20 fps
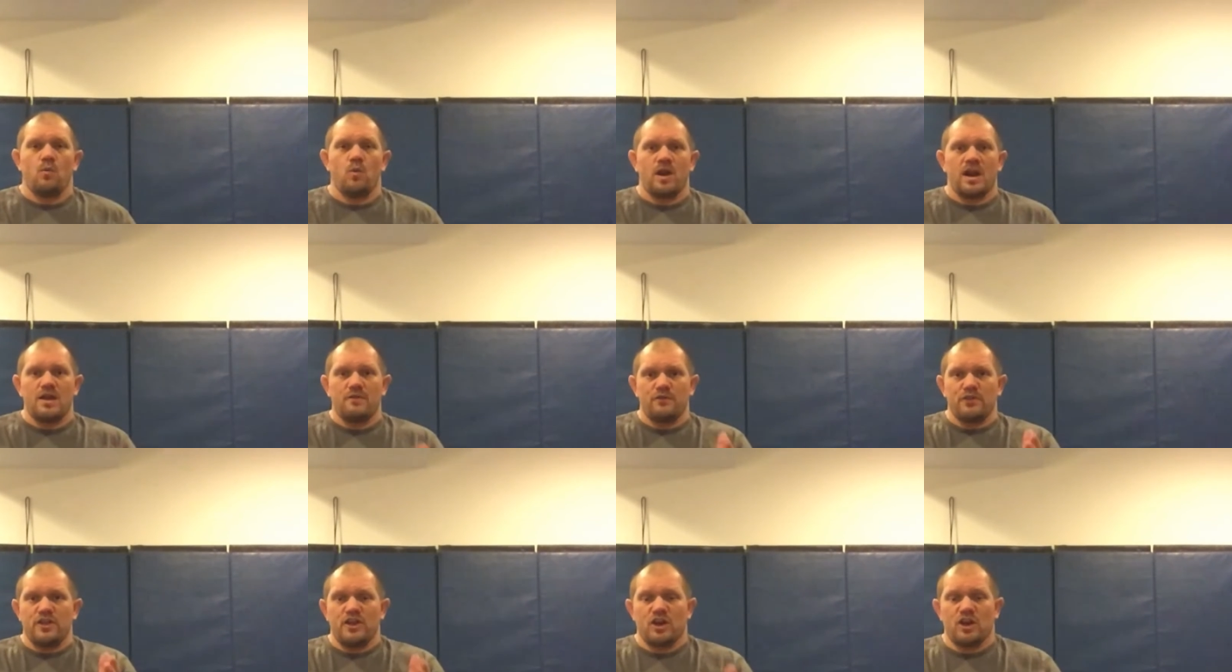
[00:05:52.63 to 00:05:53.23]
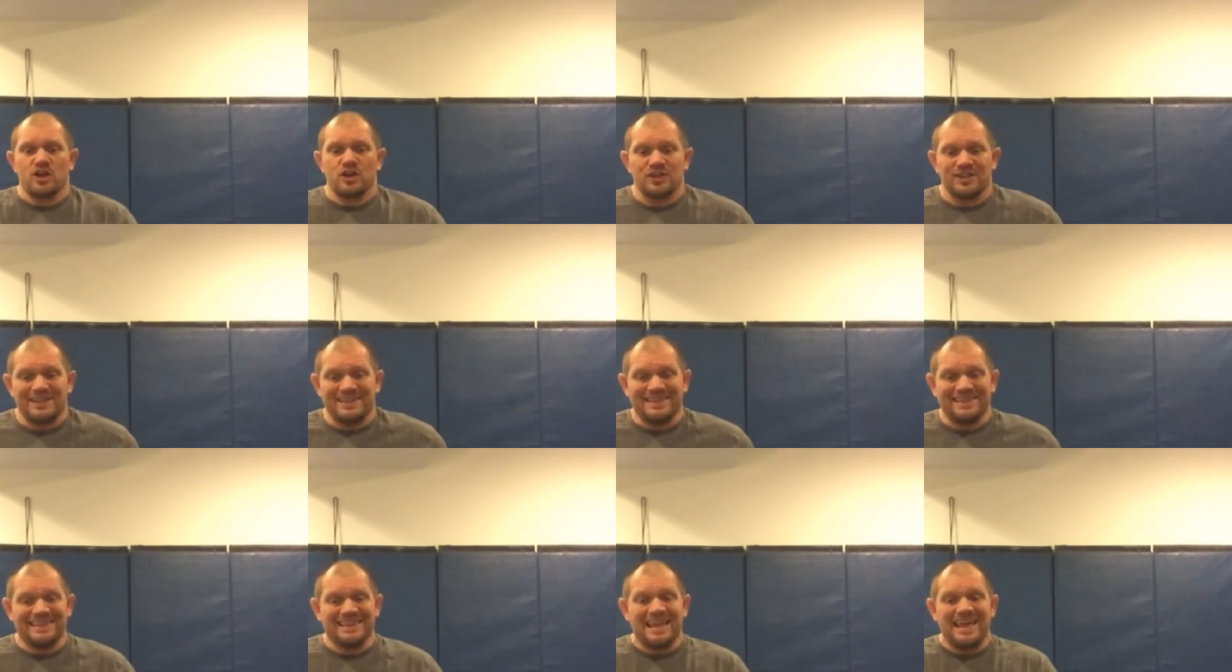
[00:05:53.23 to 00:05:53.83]
wherever their
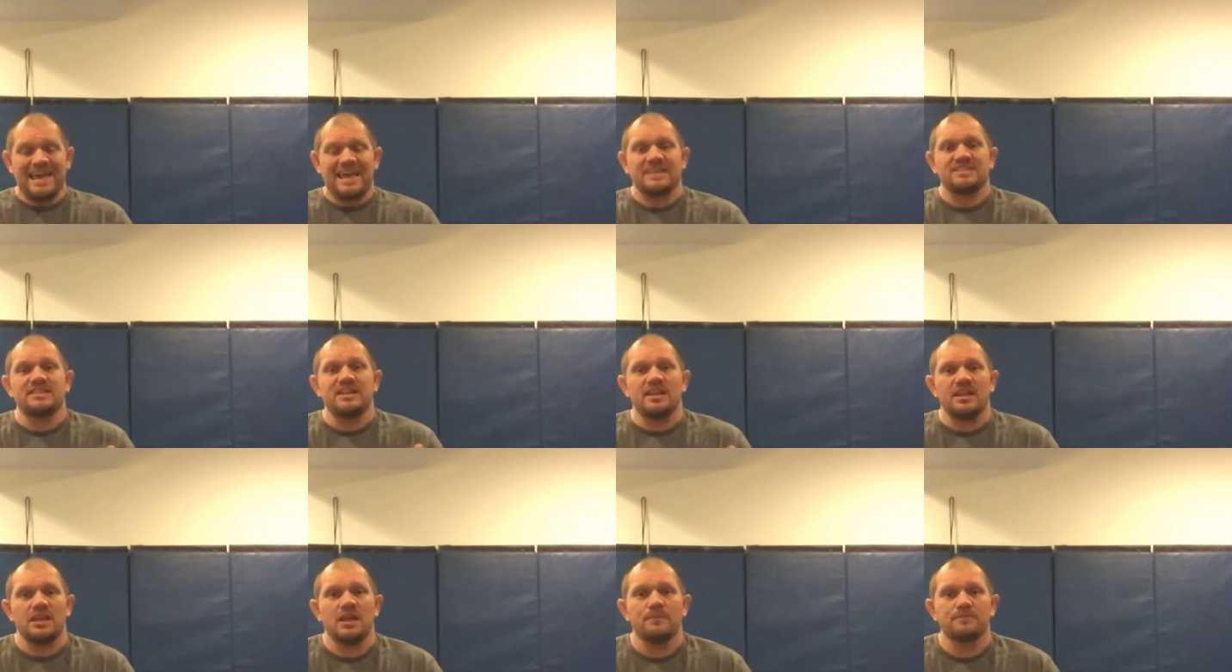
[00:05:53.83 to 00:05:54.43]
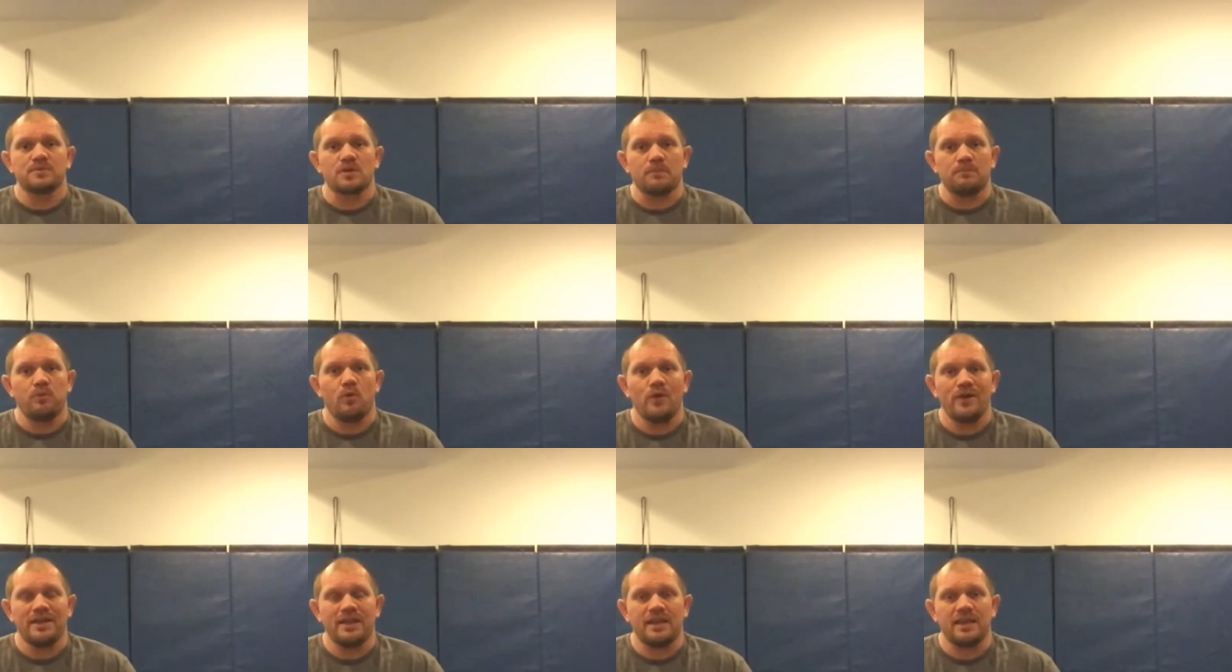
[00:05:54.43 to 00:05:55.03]
legs and hips are
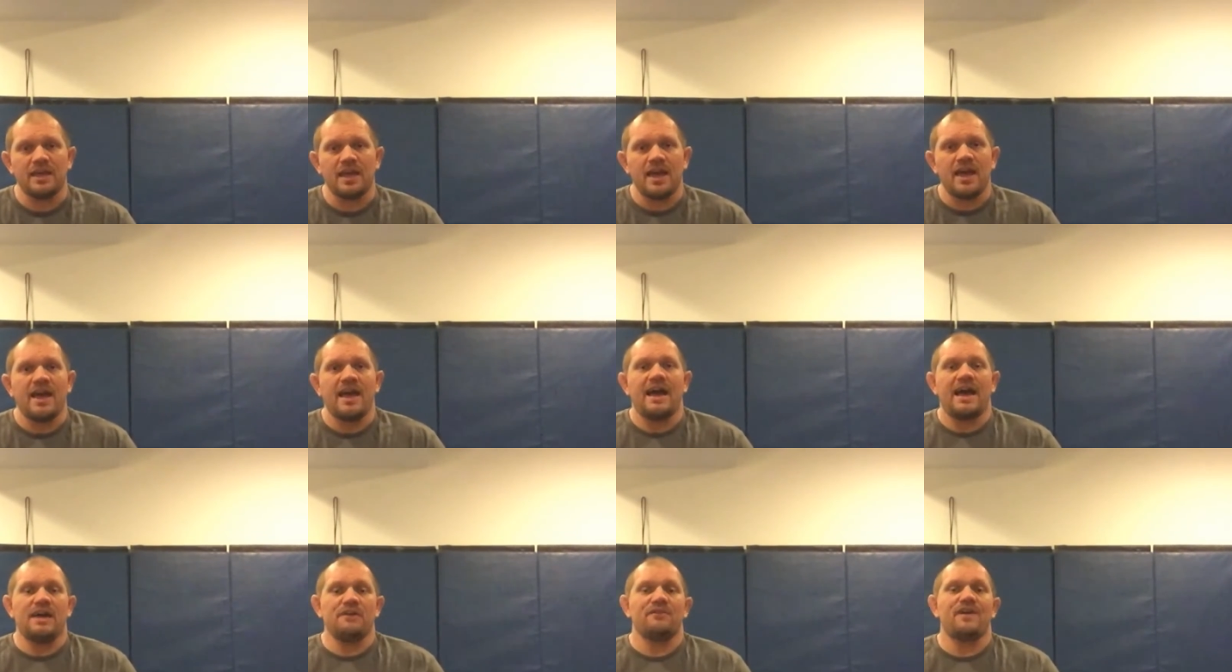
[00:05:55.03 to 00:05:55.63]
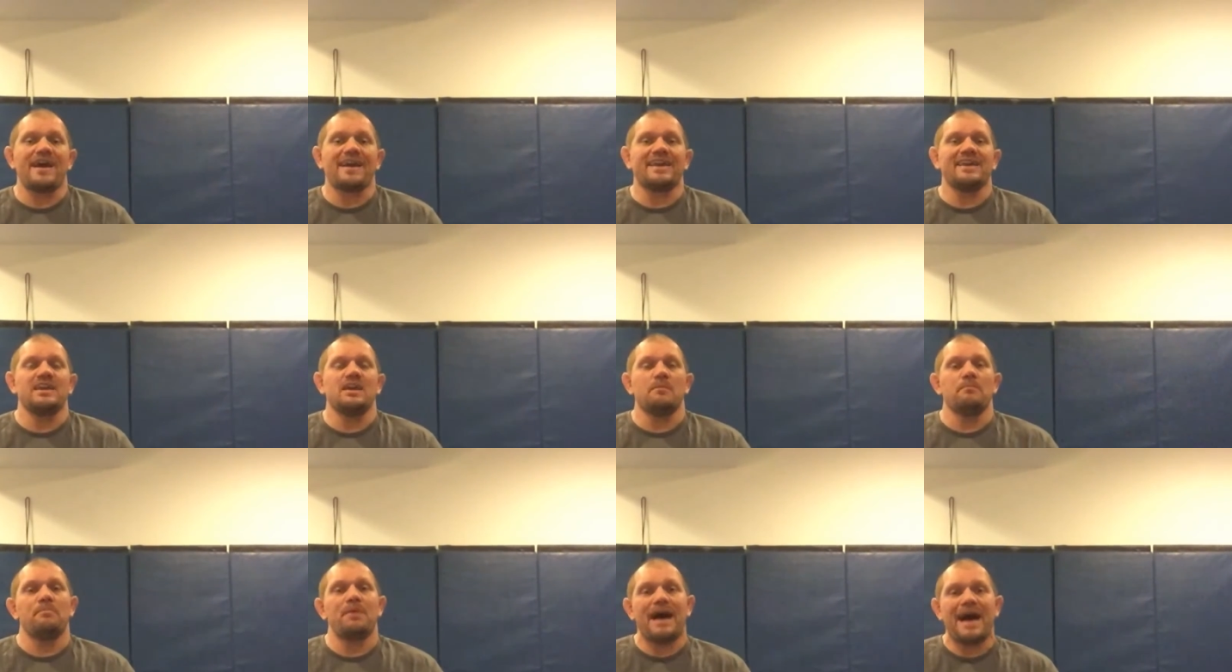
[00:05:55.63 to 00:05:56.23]
pointing, if I can
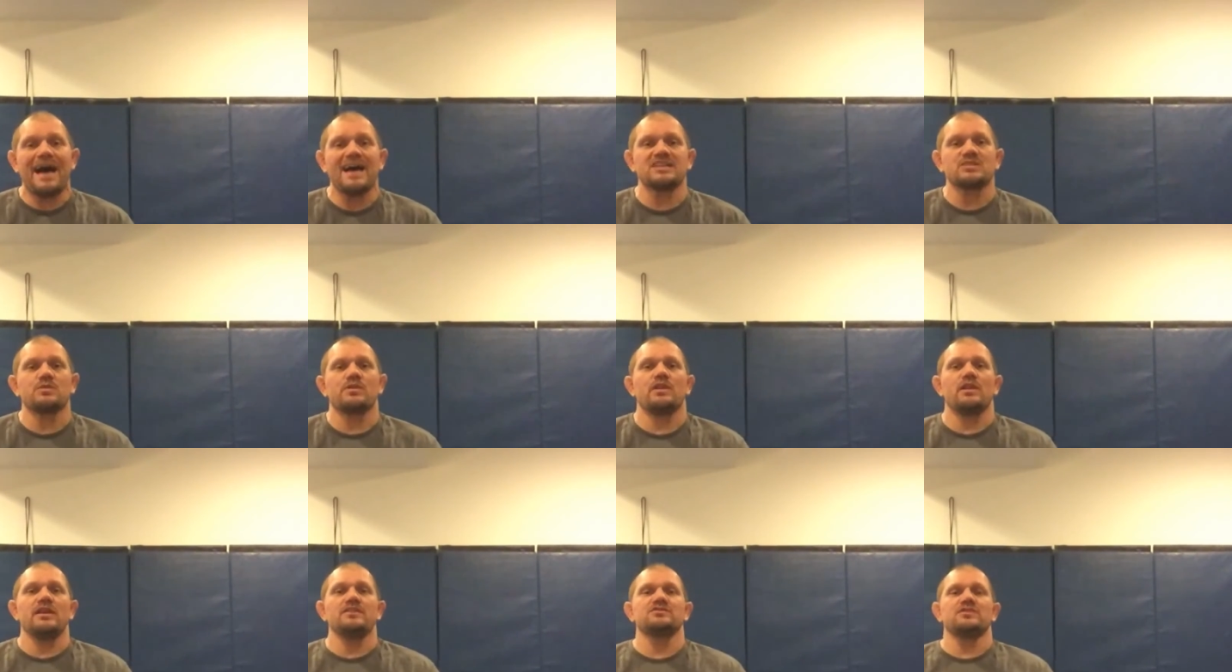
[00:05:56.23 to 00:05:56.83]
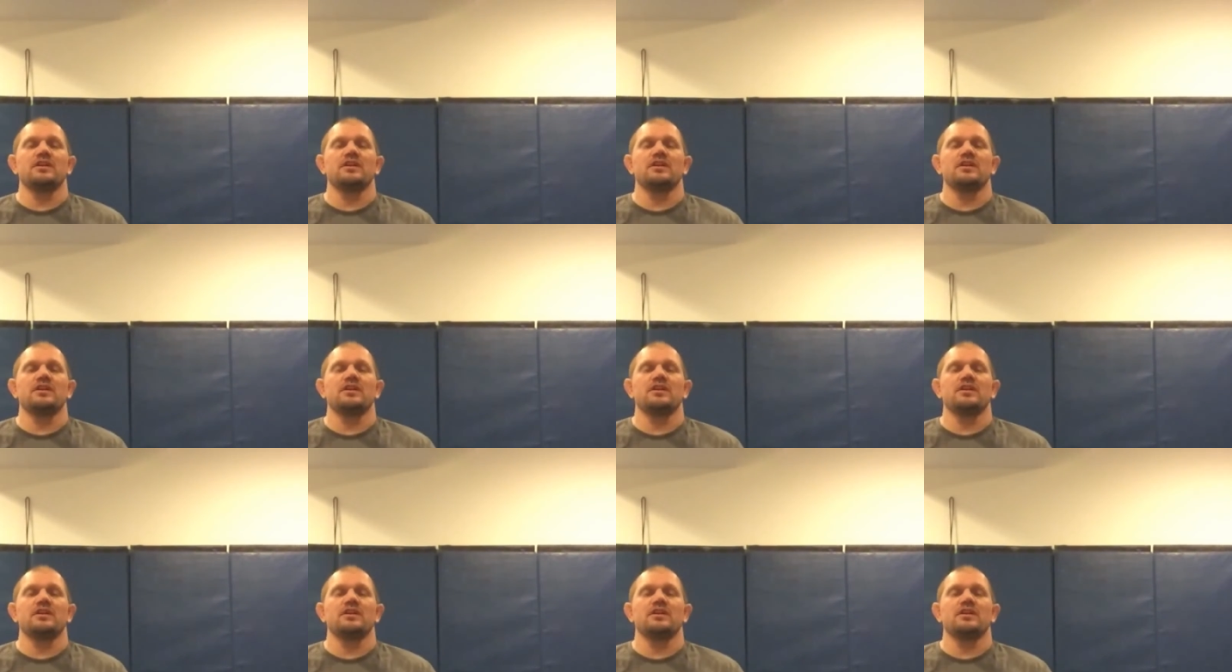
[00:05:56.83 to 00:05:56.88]
get past where their